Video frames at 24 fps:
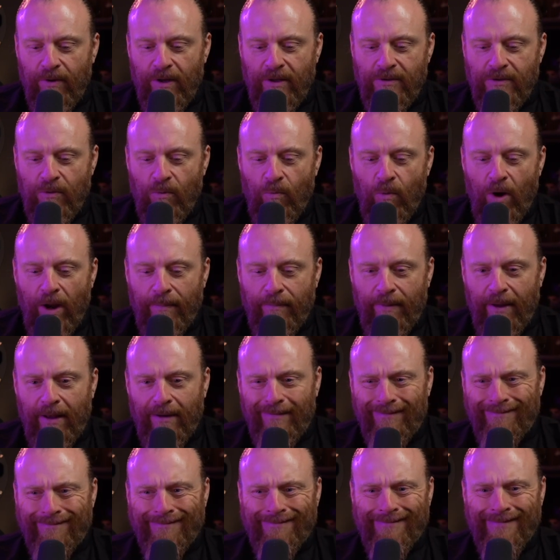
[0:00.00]
It's a wipeout.
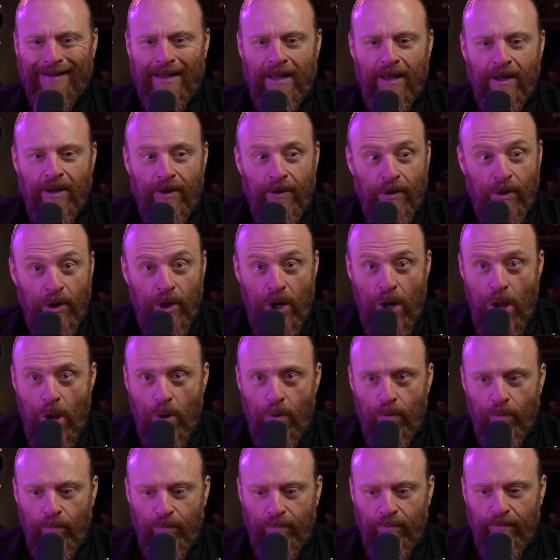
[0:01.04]

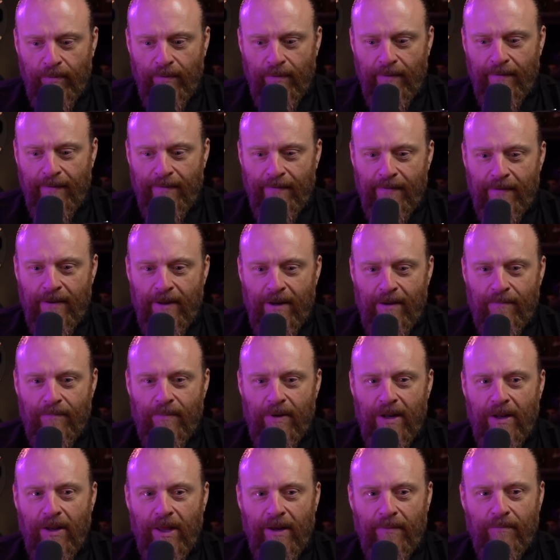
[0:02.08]
No. That'd
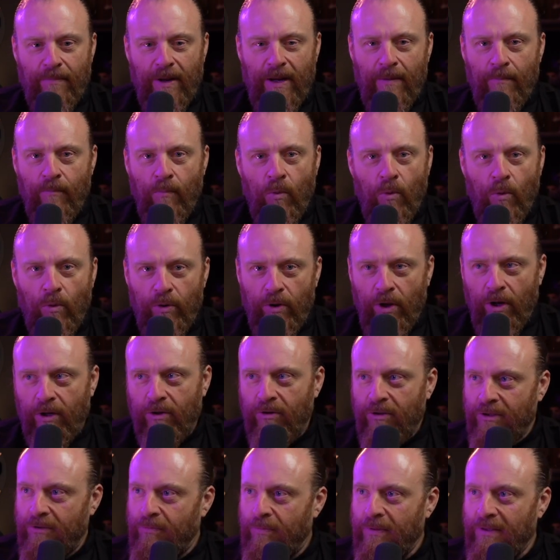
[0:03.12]
be like being born on
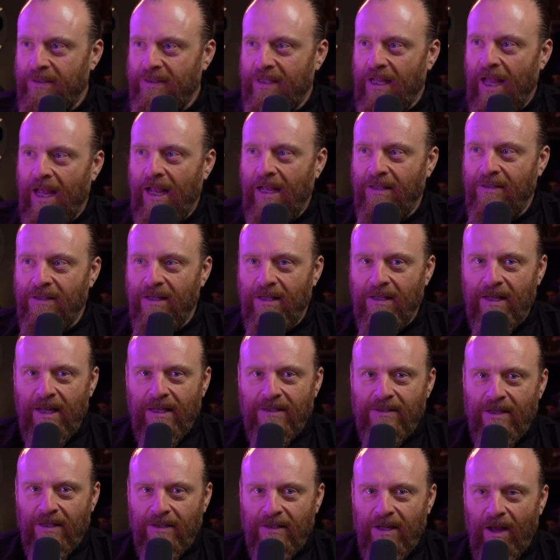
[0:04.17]
Christmas Day. It's a
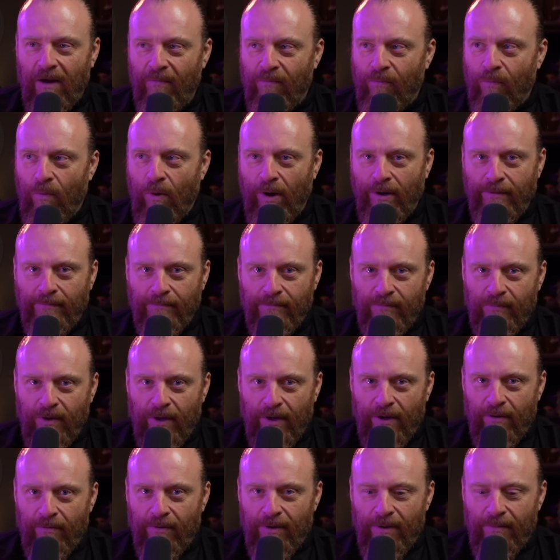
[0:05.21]
it's a tough one. You
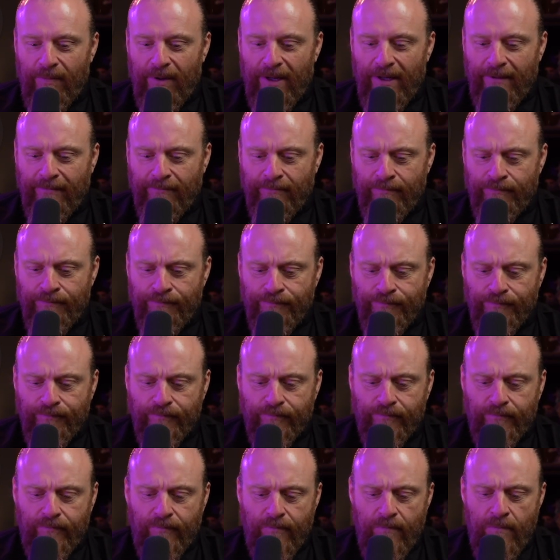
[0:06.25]
know what I mean?
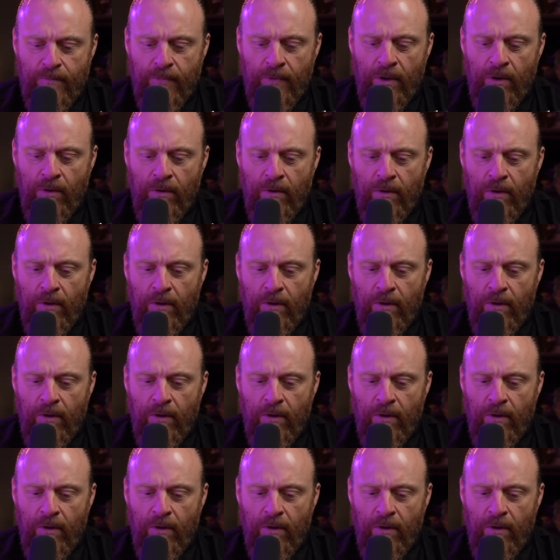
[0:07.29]
Mm-hmm.